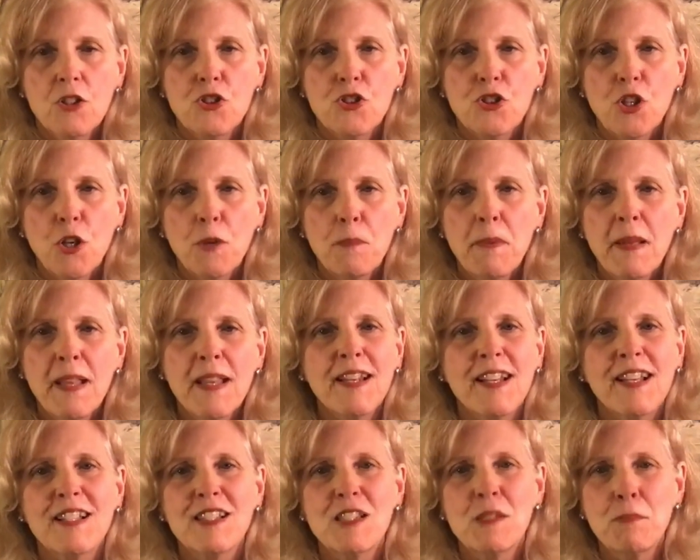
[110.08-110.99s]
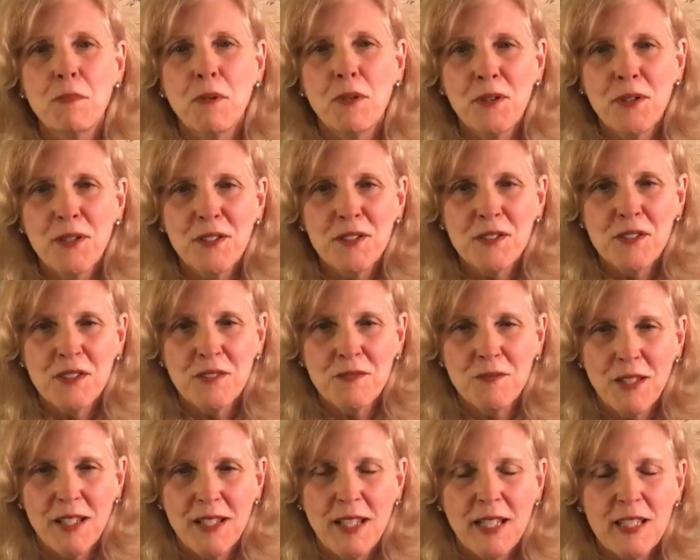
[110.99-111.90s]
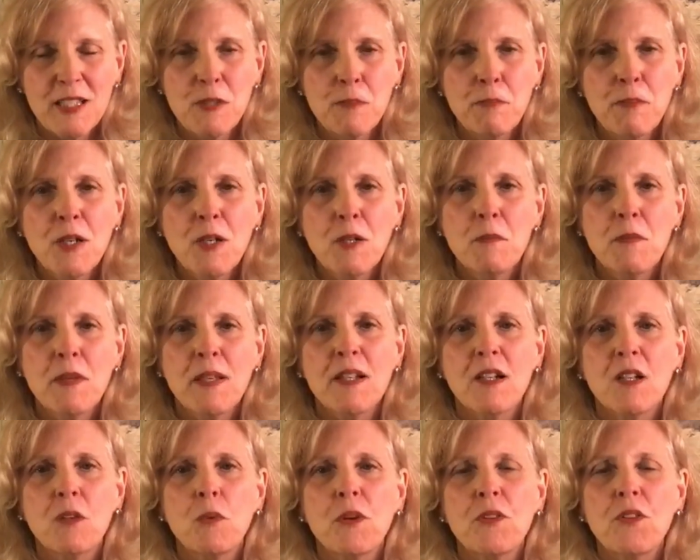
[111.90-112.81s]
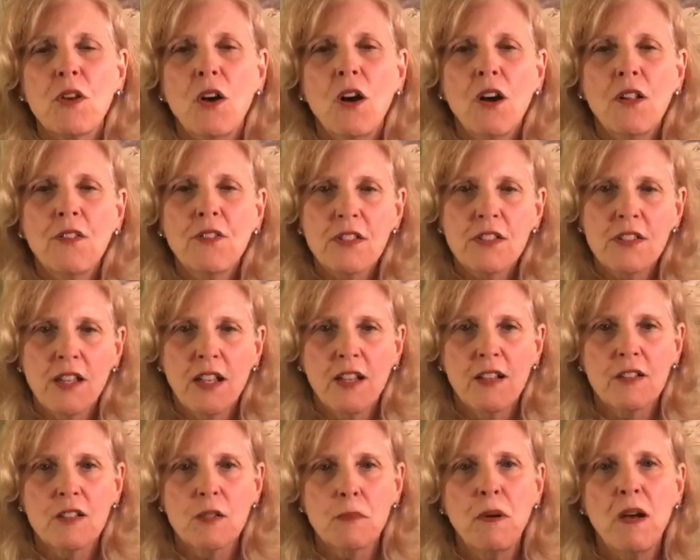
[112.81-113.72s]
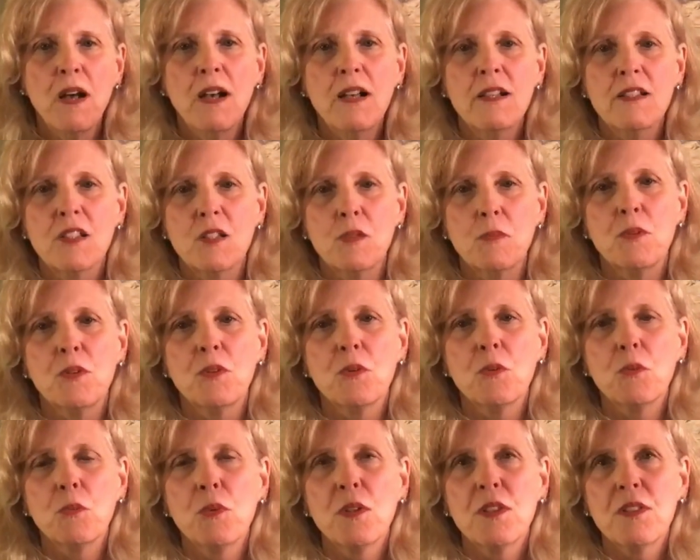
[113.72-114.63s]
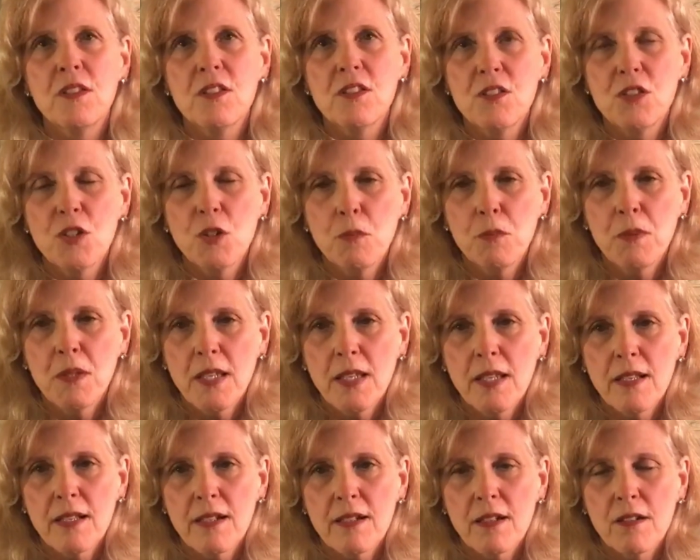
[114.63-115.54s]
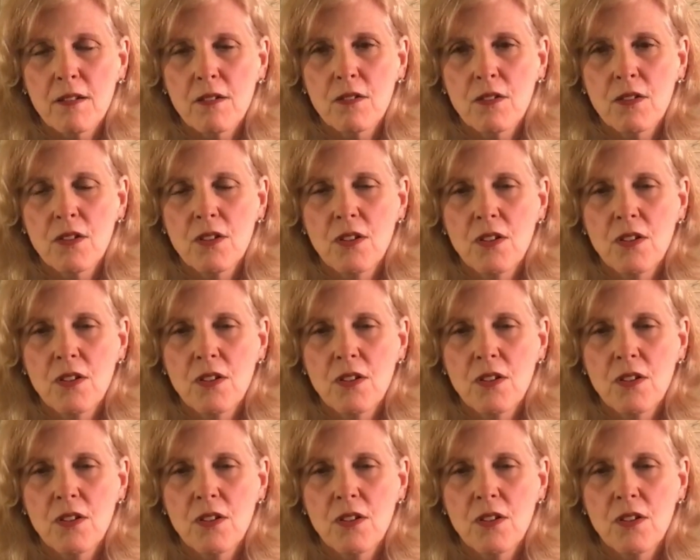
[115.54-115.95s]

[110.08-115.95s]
Chopin experimented with all the sounds possible with this new piano.